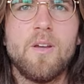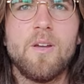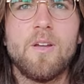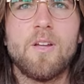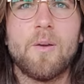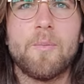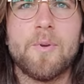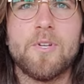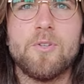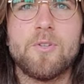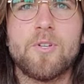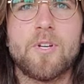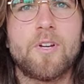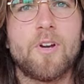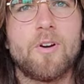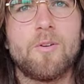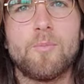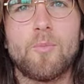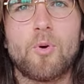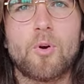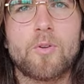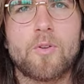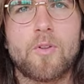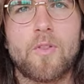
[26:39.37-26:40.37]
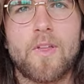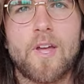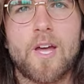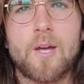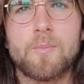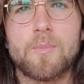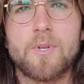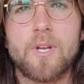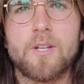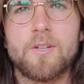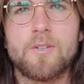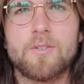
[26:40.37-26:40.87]
I mean you could go more than that,
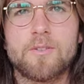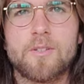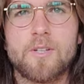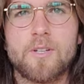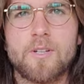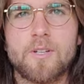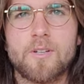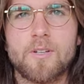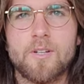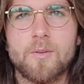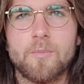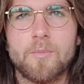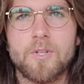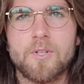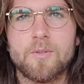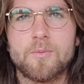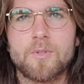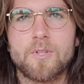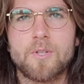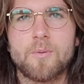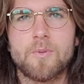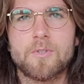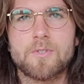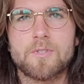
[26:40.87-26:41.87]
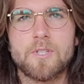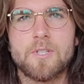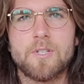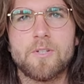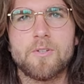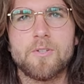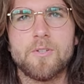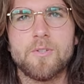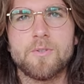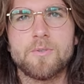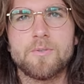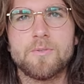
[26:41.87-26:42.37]
but I don't think anybody really wants to hear
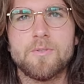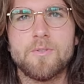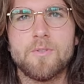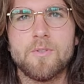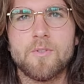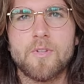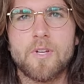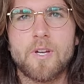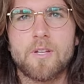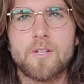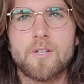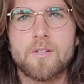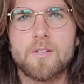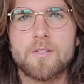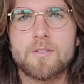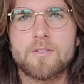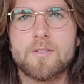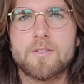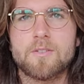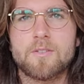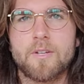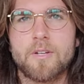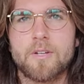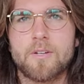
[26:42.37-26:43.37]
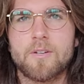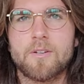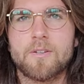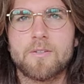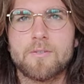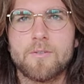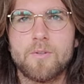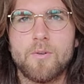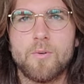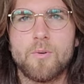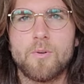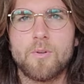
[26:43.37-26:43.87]
you do that unless it's like
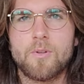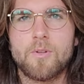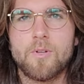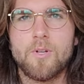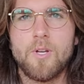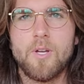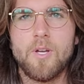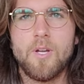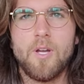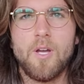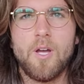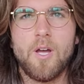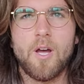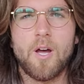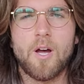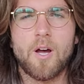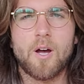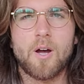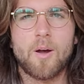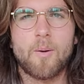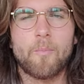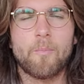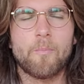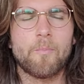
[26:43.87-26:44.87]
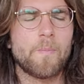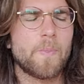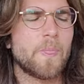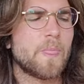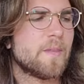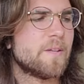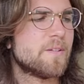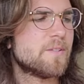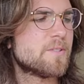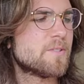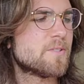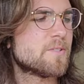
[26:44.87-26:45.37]
cool.
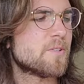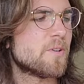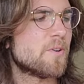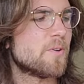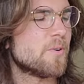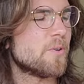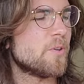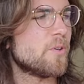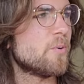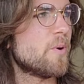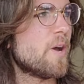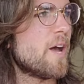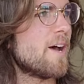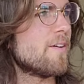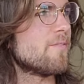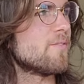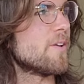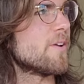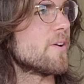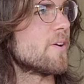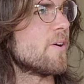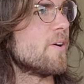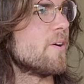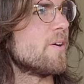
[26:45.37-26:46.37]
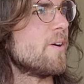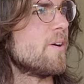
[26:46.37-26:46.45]
So you have like